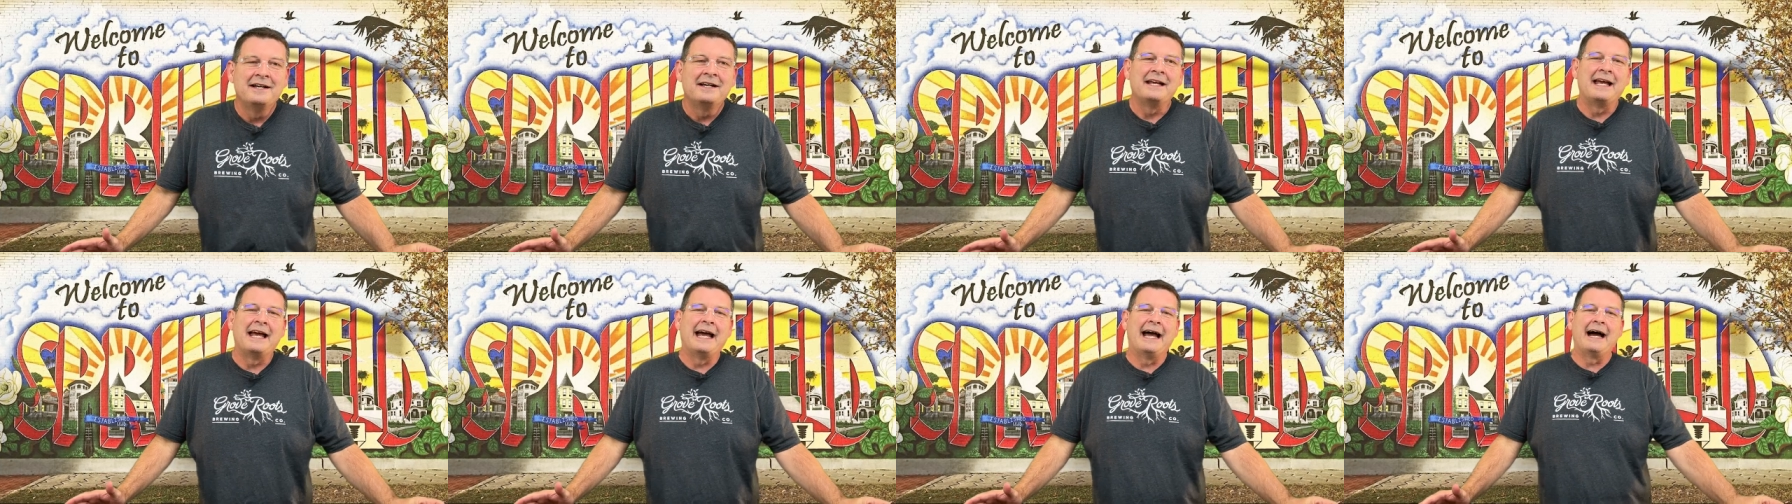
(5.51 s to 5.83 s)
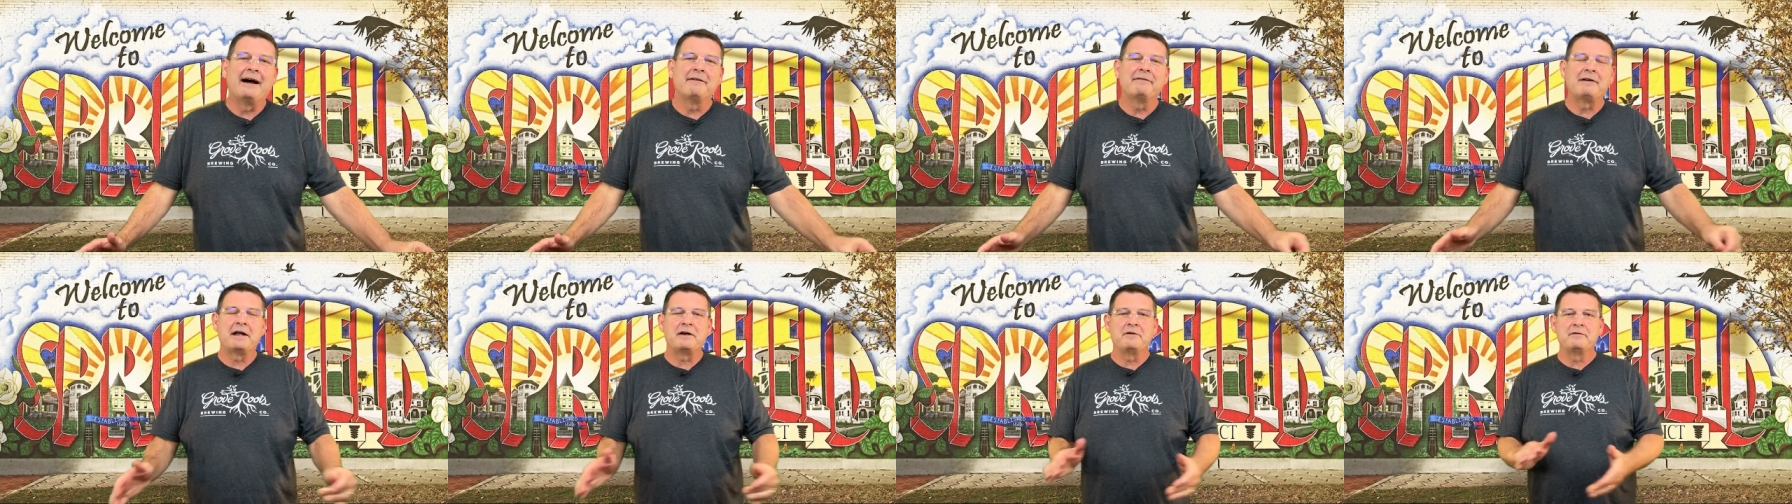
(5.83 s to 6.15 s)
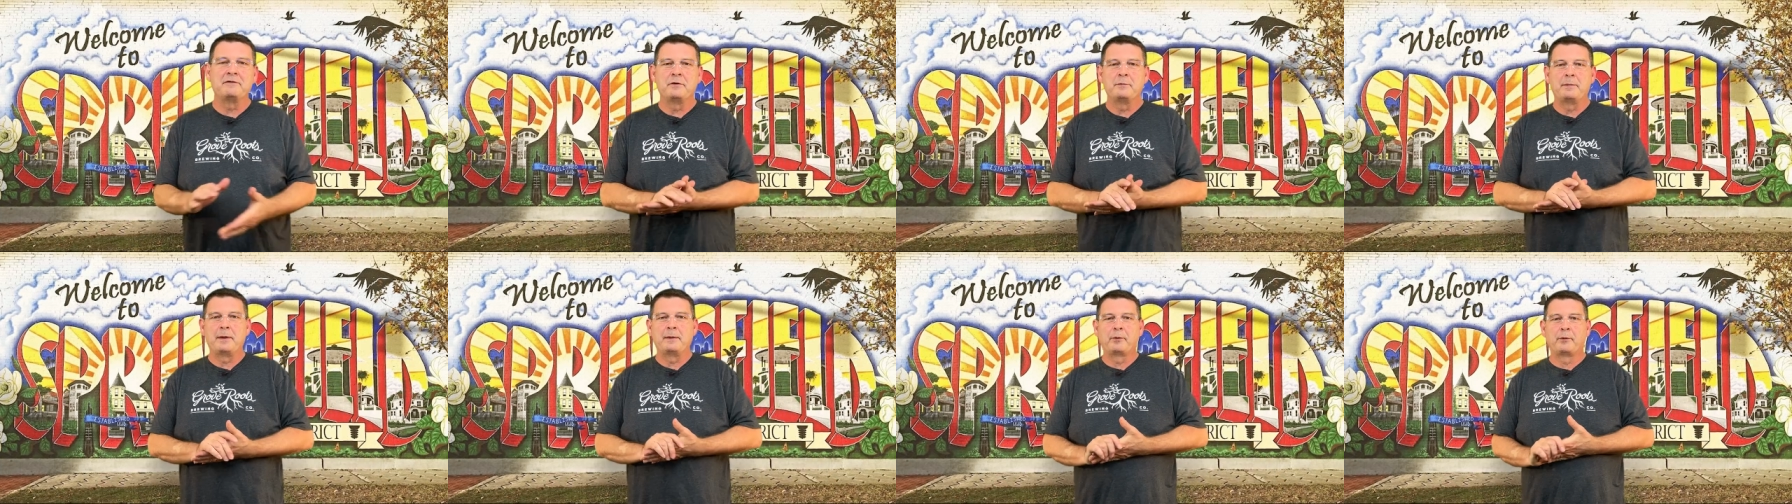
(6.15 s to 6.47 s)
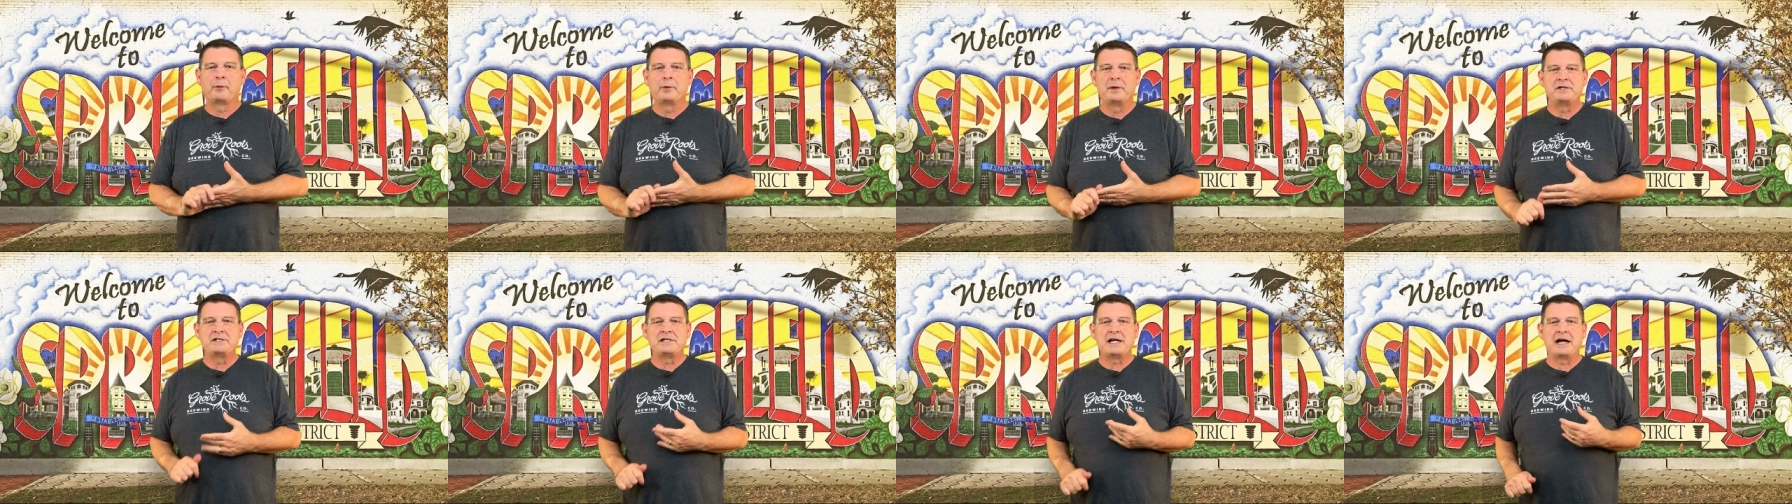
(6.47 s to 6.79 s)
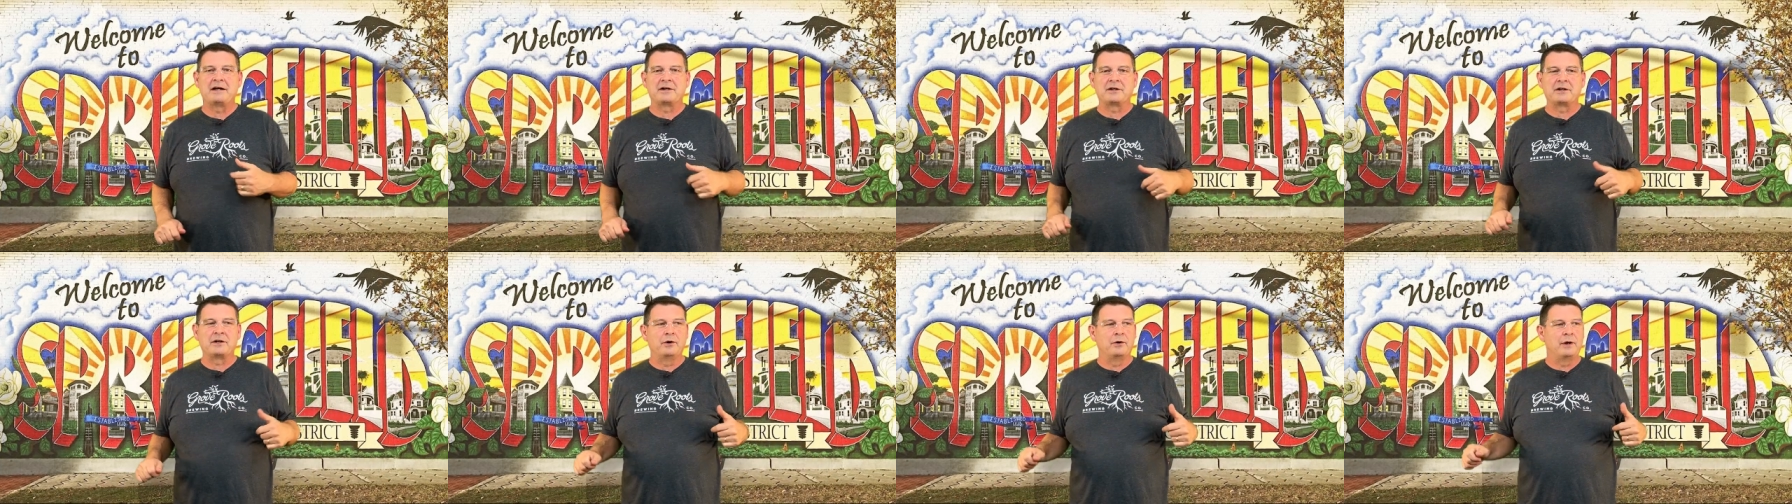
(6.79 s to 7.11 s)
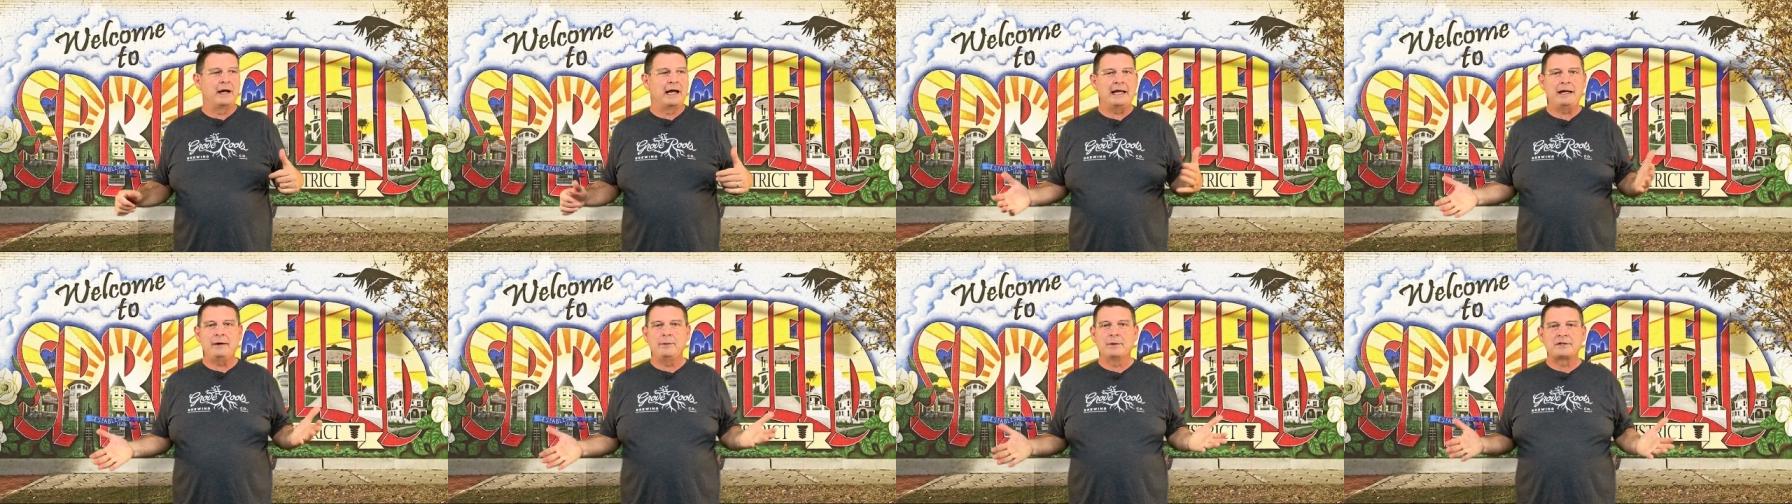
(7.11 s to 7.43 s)
Yeah, I've had a few people reach out and go,
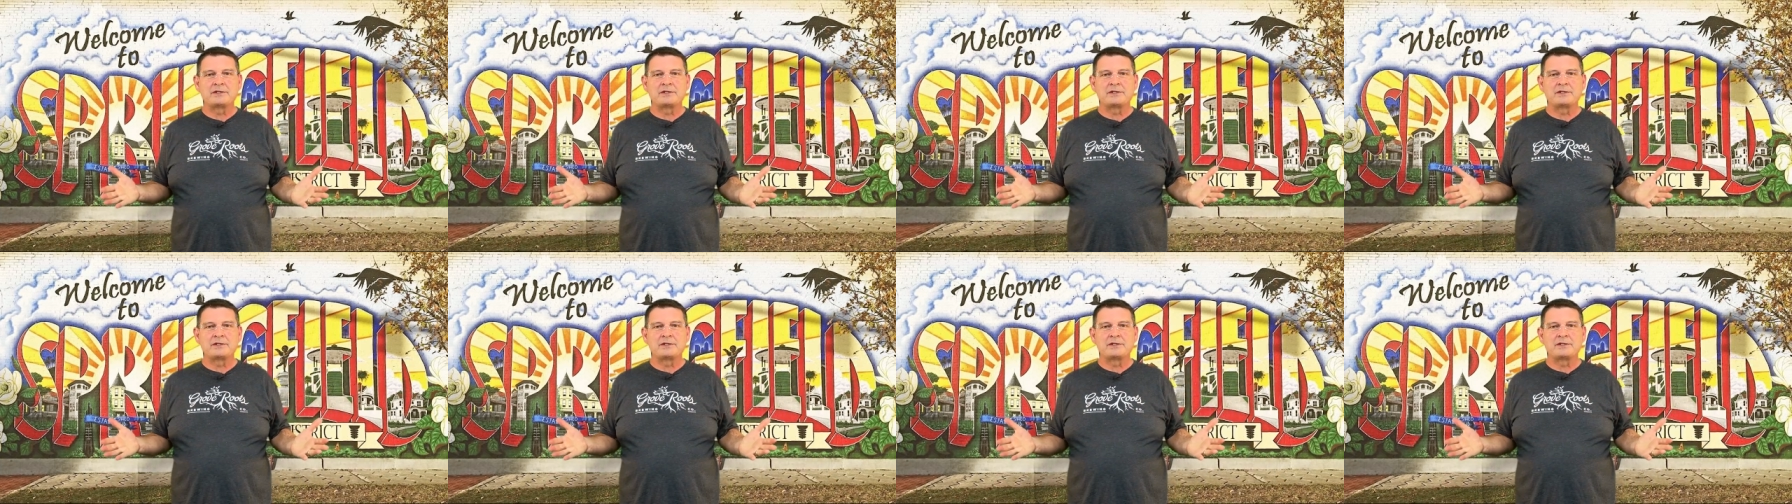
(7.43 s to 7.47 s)
hey,